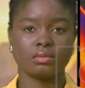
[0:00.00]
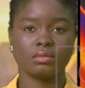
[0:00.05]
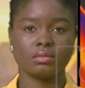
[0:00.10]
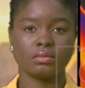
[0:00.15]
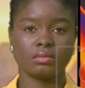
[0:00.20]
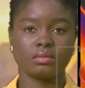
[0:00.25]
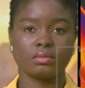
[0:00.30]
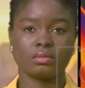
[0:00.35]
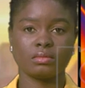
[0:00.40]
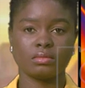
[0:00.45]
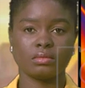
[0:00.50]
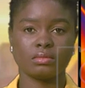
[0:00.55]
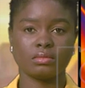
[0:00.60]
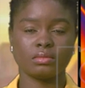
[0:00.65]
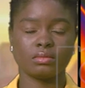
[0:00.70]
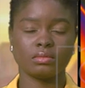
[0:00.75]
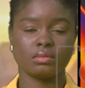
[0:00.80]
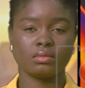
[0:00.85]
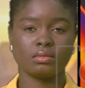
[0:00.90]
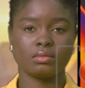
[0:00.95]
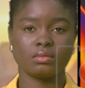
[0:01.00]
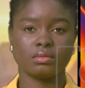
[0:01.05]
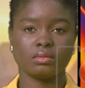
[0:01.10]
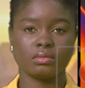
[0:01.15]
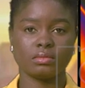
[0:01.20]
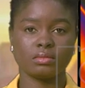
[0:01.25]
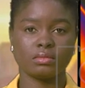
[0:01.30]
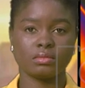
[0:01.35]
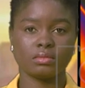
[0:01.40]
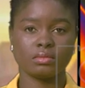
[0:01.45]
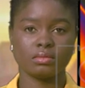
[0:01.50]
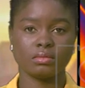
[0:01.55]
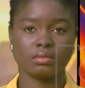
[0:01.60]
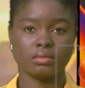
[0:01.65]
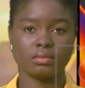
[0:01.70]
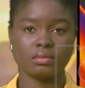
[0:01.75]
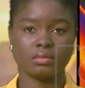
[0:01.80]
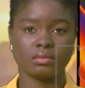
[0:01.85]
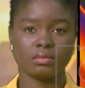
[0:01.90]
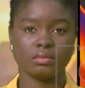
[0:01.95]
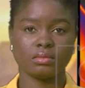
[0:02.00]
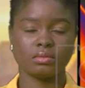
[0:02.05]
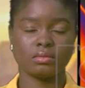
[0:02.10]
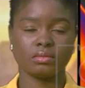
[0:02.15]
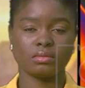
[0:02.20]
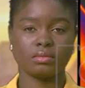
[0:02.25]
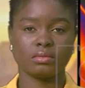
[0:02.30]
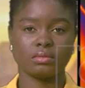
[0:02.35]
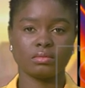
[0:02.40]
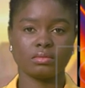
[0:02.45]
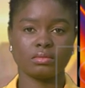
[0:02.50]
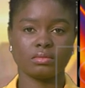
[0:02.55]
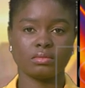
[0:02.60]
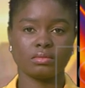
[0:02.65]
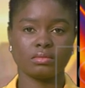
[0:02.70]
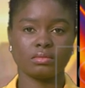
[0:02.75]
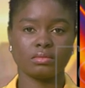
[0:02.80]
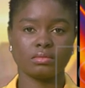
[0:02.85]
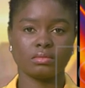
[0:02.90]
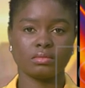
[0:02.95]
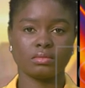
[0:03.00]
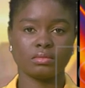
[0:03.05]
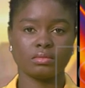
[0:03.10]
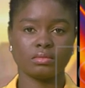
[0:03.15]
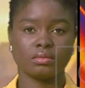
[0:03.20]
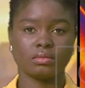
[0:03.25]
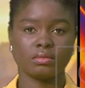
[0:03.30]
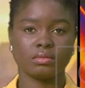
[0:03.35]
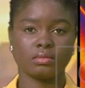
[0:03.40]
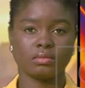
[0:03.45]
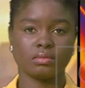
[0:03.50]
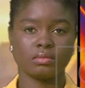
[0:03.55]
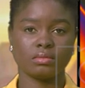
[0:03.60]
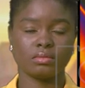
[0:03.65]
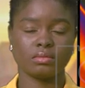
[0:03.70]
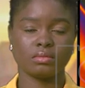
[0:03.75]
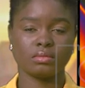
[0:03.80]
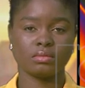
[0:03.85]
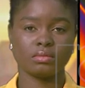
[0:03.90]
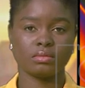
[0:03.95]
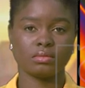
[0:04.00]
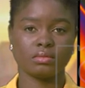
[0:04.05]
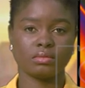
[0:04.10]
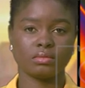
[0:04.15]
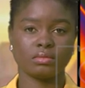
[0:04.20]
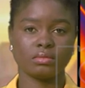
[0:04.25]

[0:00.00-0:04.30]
This person isn't speaking.